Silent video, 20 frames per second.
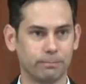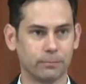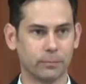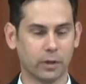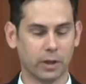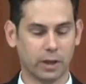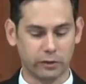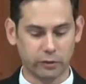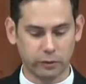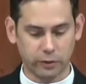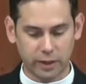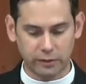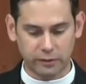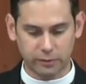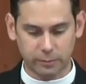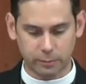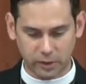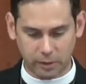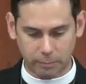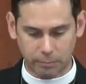Okay, so
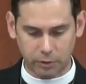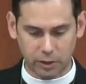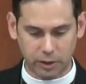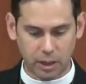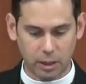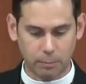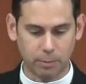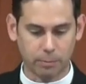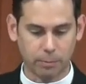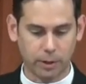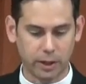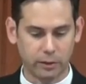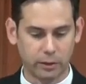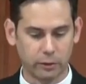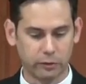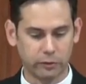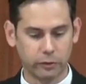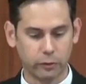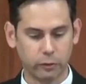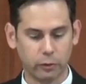that's something to keep in mind there
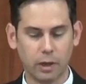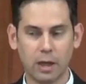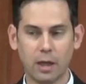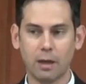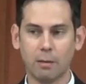too.